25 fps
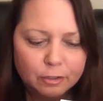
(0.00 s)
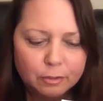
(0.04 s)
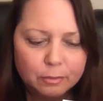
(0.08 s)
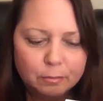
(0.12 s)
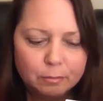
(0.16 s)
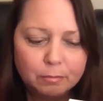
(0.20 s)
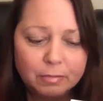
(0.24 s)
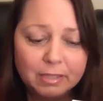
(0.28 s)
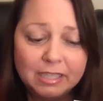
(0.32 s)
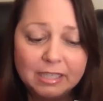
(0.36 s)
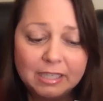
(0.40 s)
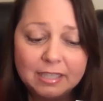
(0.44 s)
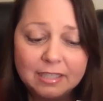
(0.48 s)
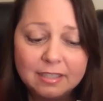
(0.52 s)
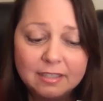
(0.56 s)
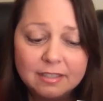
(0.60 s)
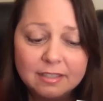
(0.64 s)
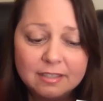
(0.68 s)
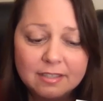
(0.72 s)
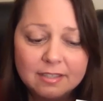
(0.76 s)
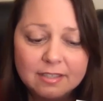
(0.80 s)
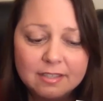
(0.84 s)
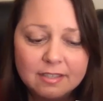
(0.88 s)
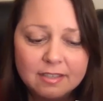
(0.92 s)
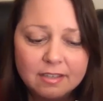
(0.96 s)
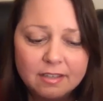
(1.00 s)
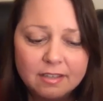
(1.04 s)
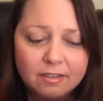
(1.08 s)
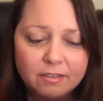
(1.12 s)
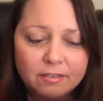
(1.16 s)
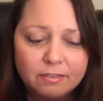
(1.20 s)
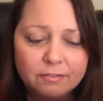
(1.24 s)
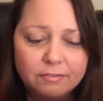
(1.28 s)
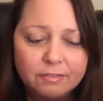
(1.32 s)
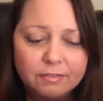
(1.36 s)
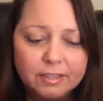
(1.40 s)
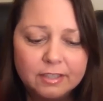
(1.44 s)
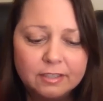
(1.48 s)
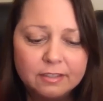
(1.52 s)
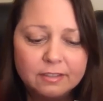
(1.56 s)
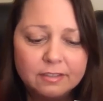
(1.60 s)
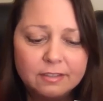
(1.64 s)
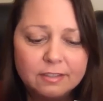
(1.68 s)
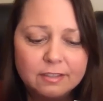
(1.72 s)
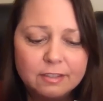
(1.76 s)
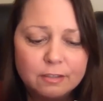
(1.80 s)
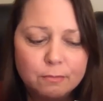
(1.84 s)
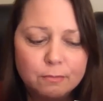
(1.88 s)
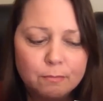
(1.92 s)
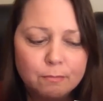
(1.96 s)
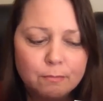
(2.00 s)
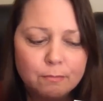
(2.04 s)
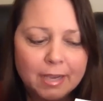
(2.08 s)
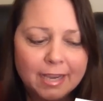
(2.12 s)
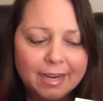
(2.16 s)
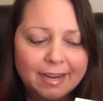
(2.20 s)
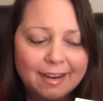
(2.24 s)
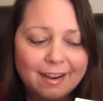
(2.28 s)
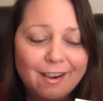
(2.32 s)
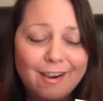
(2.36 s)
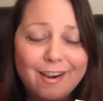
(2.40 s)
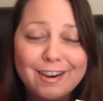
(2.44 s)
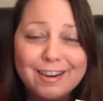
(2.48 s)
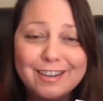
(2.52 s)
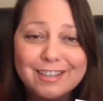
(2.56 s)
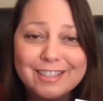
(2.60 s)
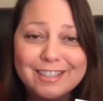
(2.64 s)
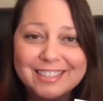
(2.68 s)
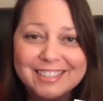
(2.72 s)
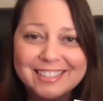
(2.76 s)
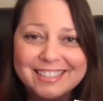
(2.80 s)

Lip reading: Peace fills my heart